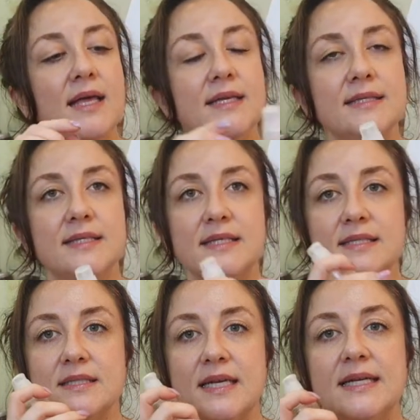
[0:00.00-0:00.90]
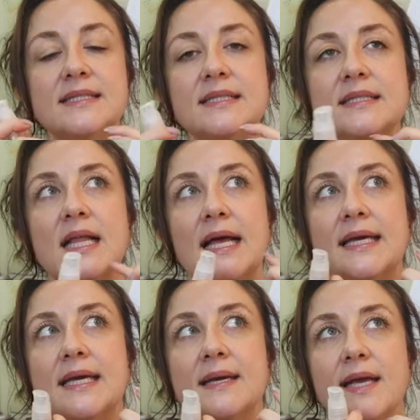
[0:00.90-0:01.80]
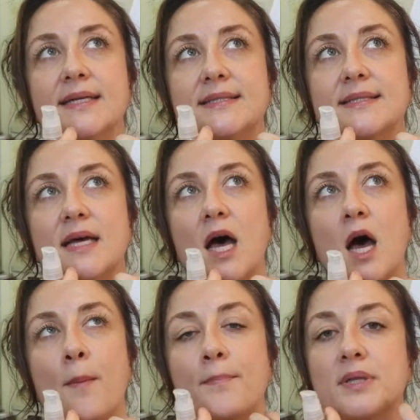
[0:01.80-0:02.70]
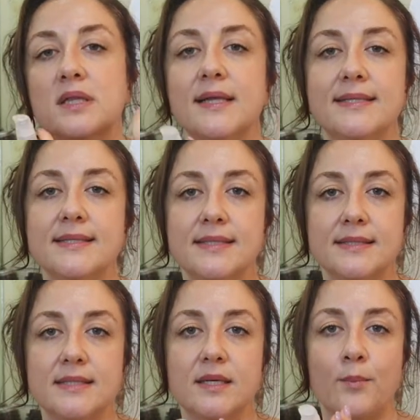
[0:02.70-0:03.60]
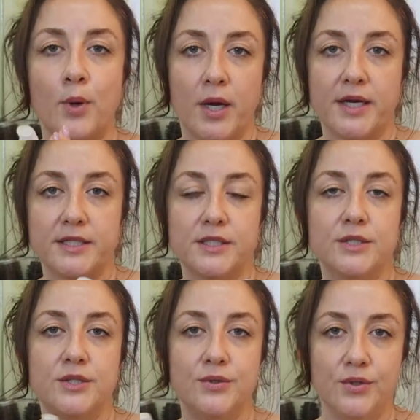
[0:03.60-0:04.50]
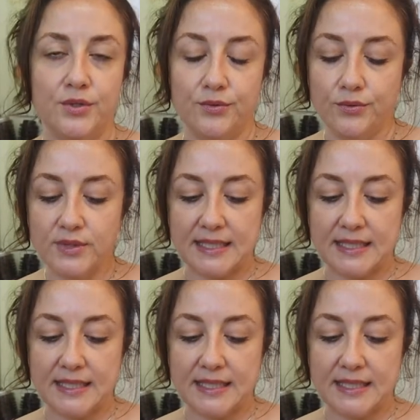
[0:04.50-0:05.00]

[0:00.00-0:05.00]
it it isn't like it's a pleasant product to use.